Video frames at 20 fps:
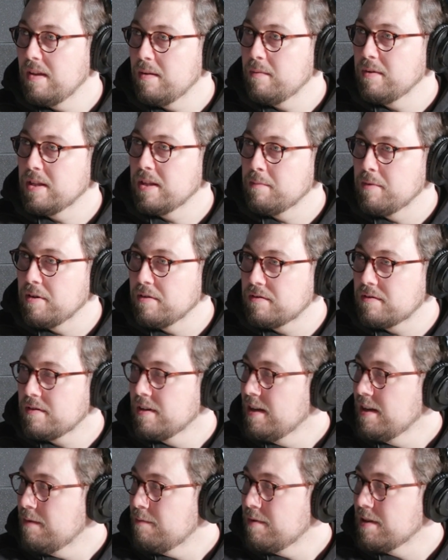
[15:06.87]
One of
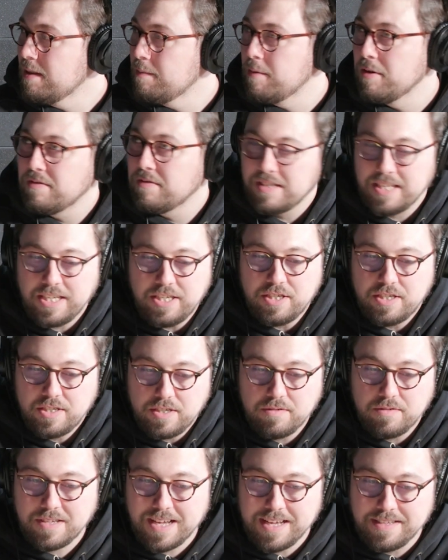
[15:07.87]
the most niche
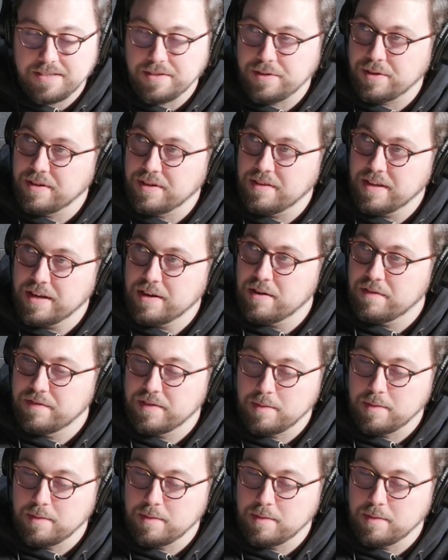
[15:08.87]
use cases you can think of.